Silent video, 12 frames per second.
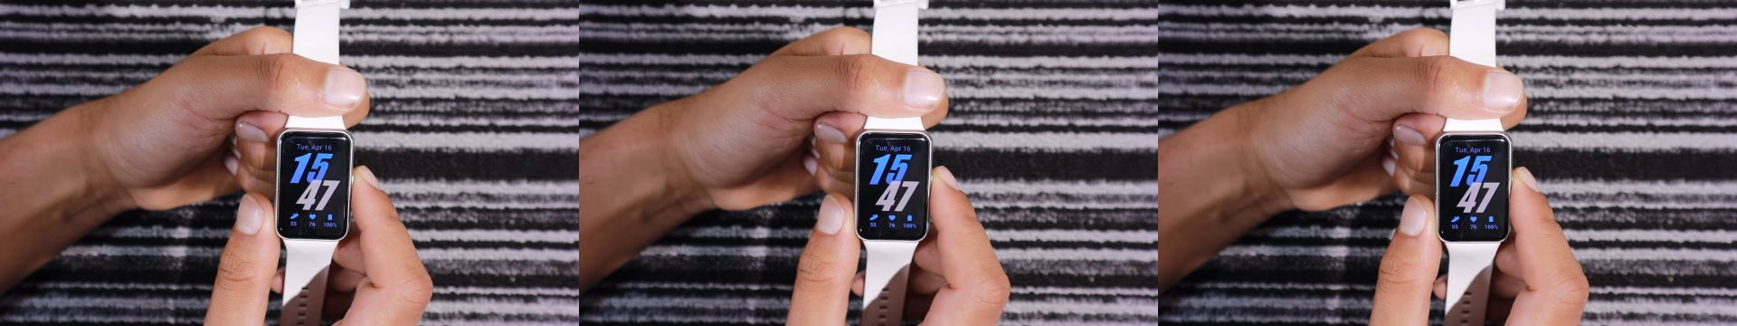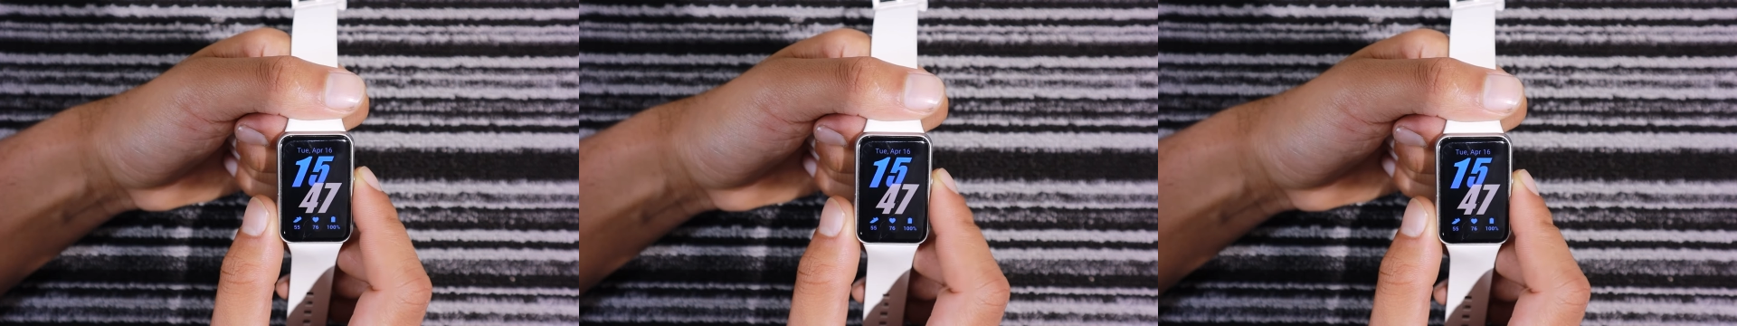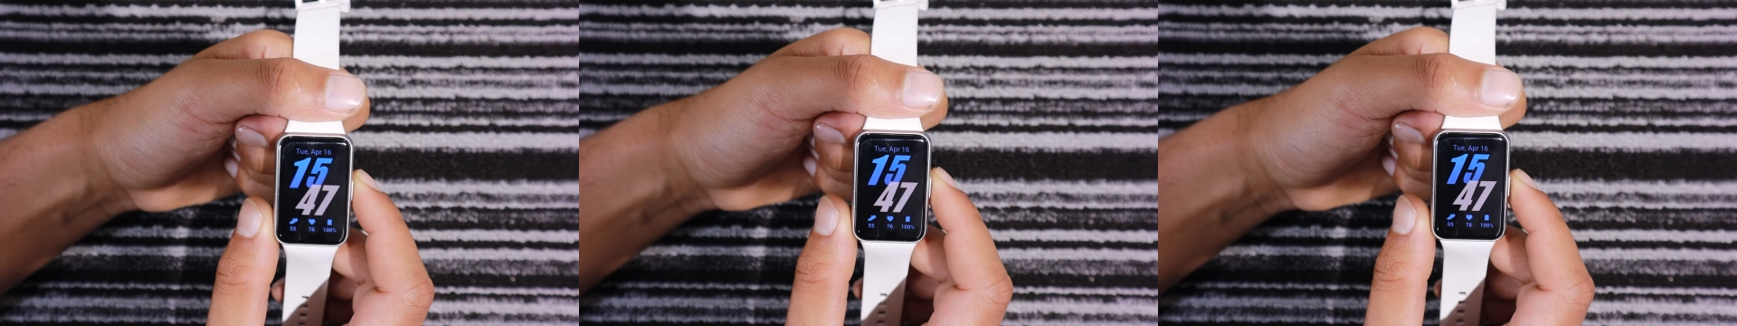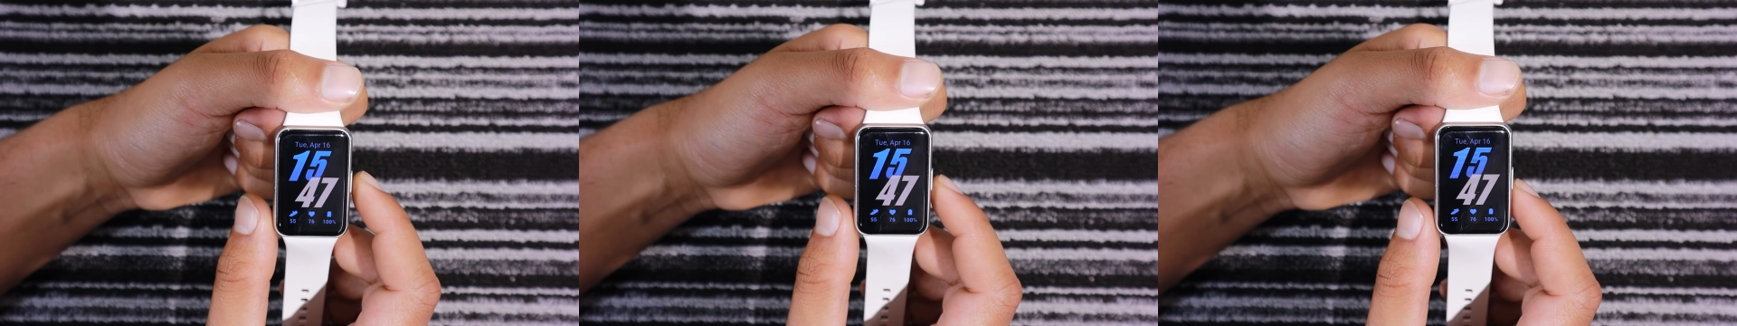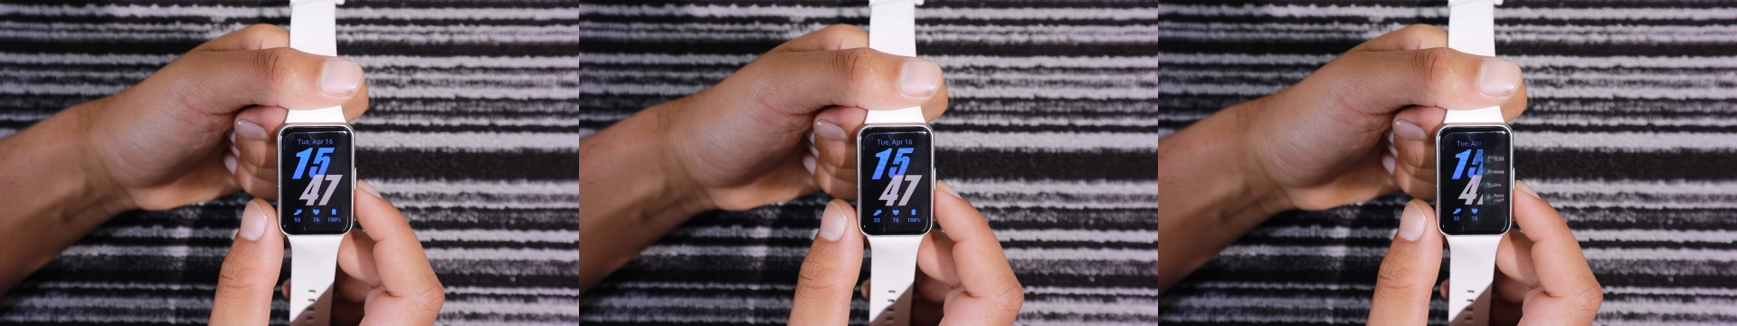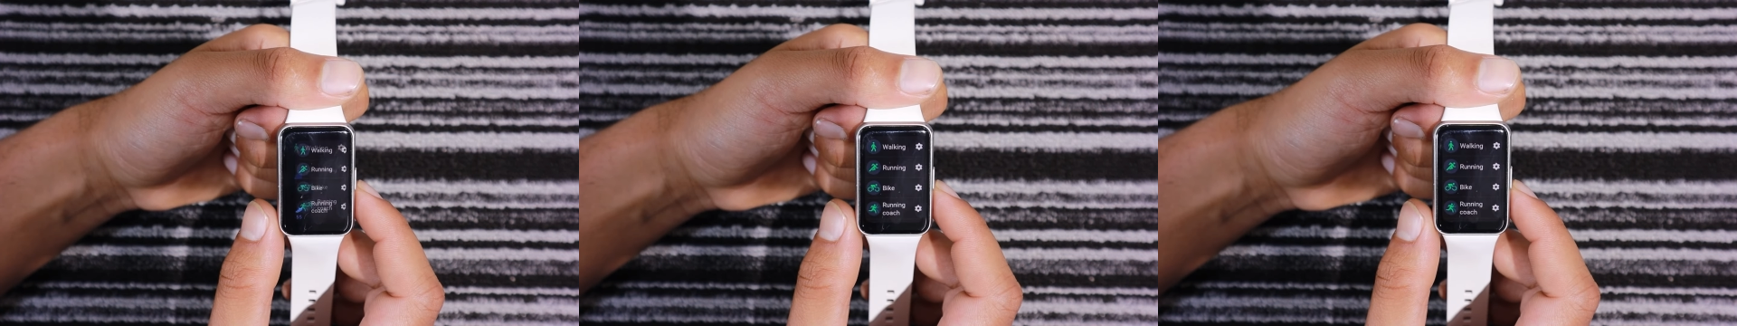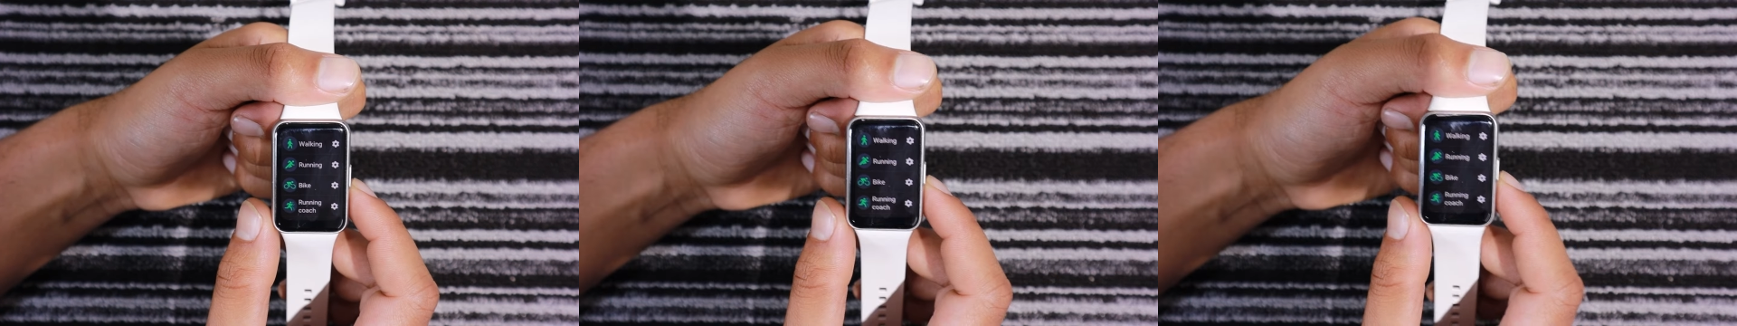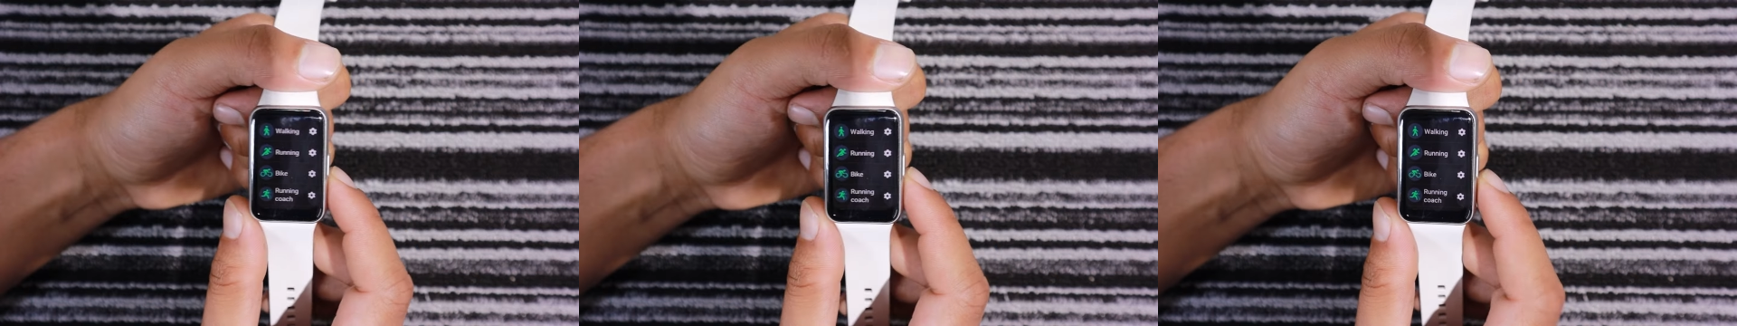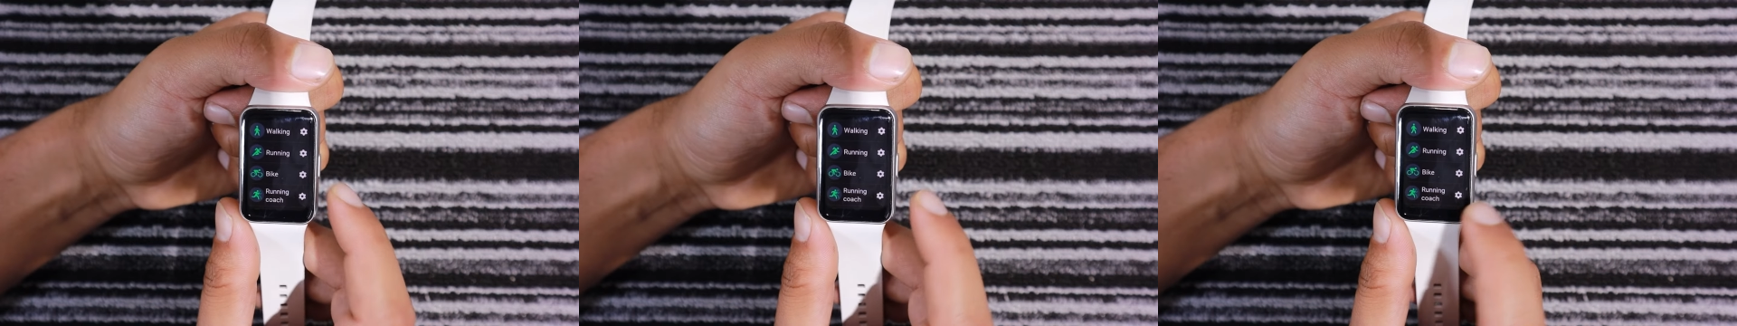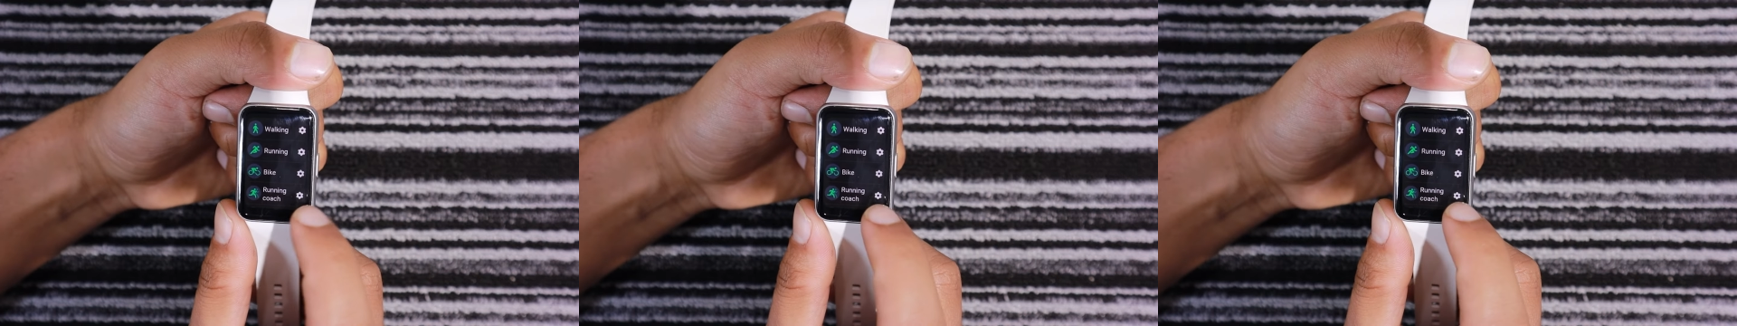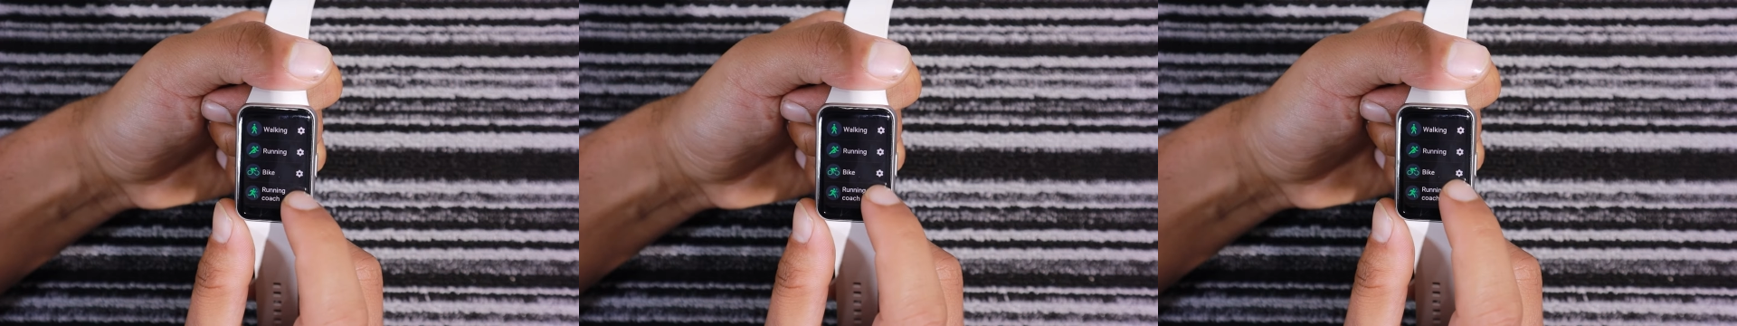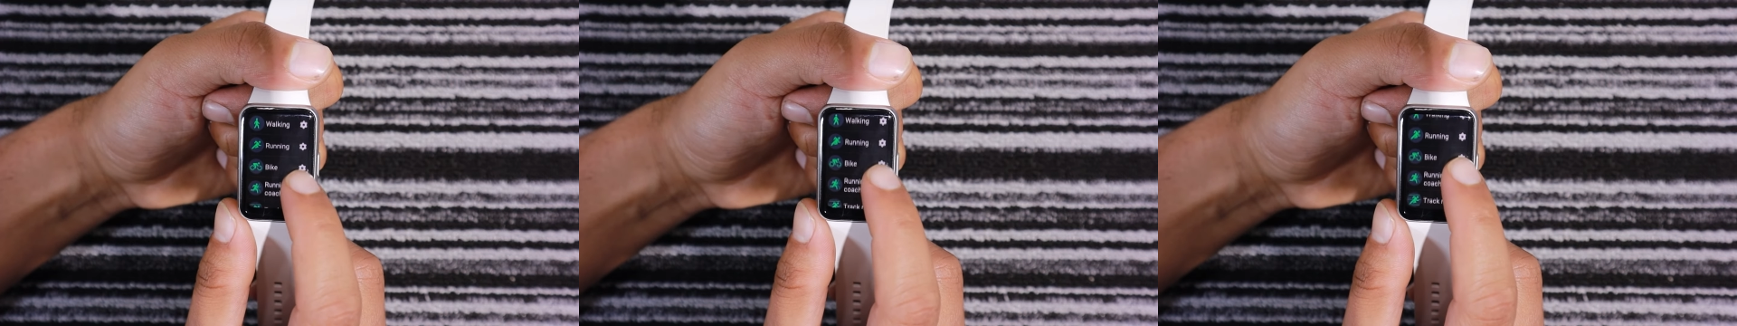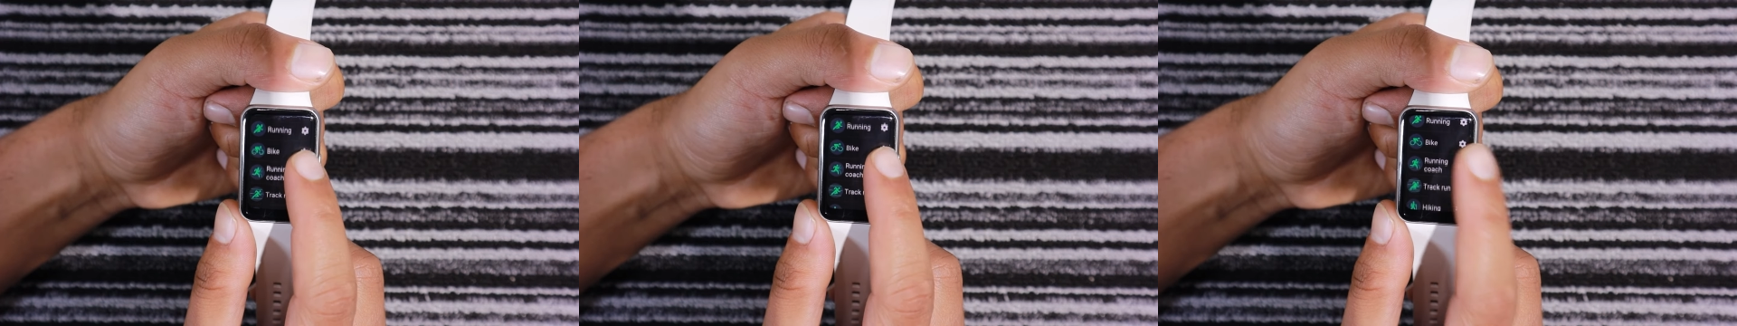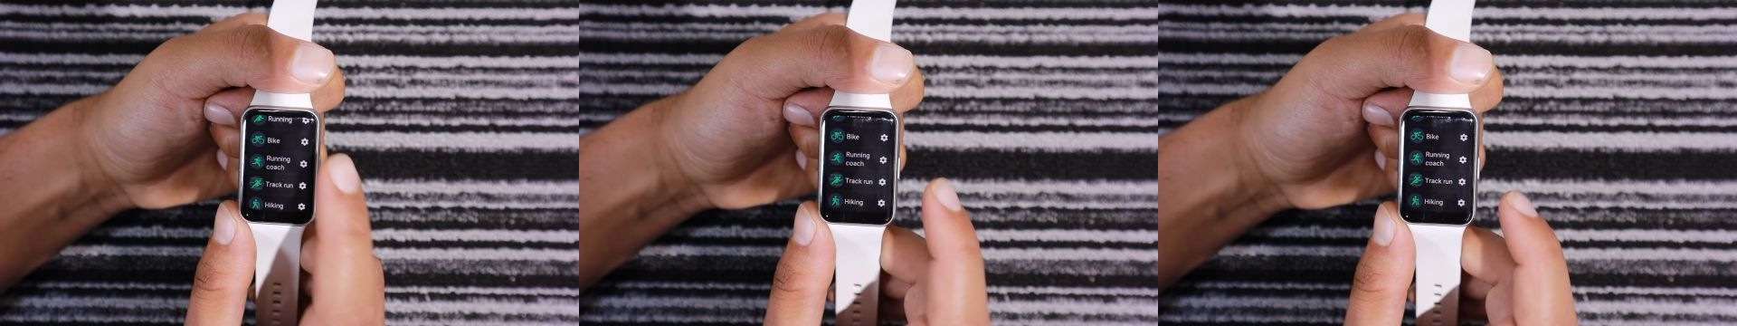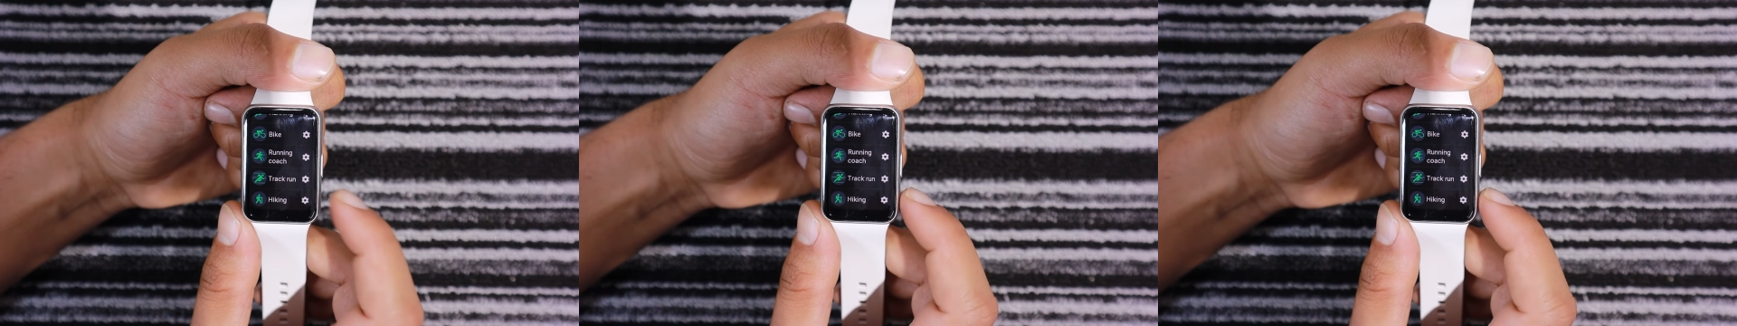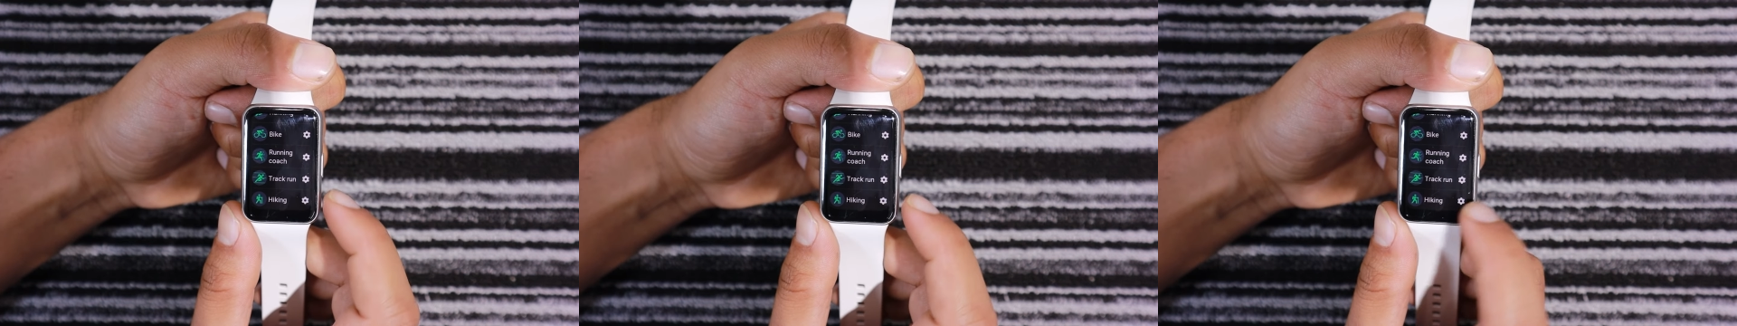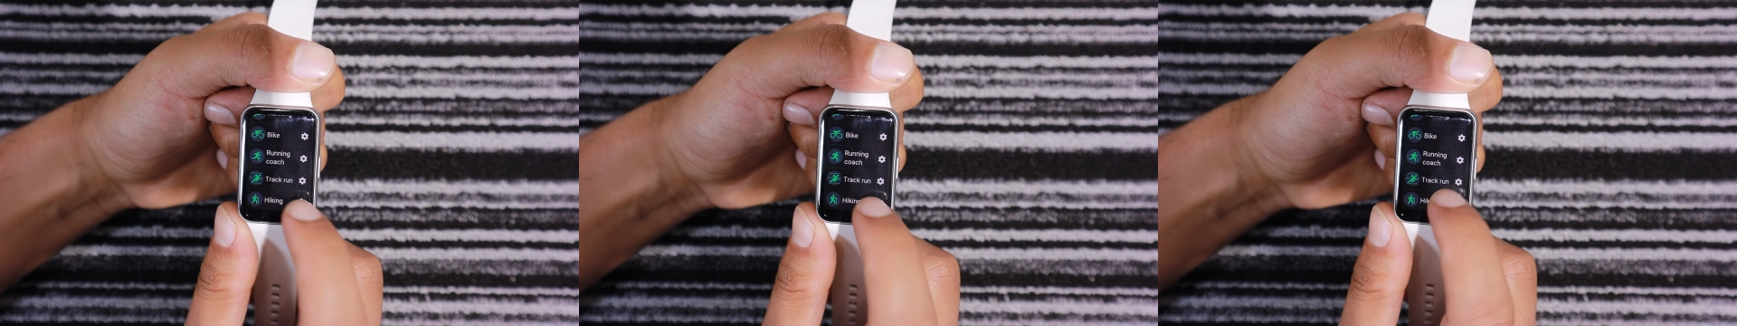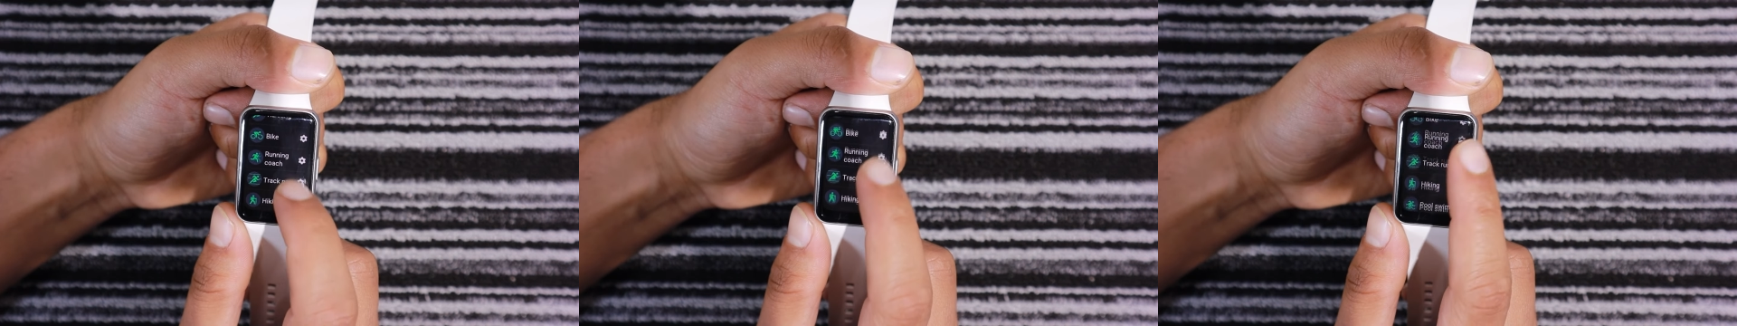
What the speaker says: No face is visible, so there are no lips to read.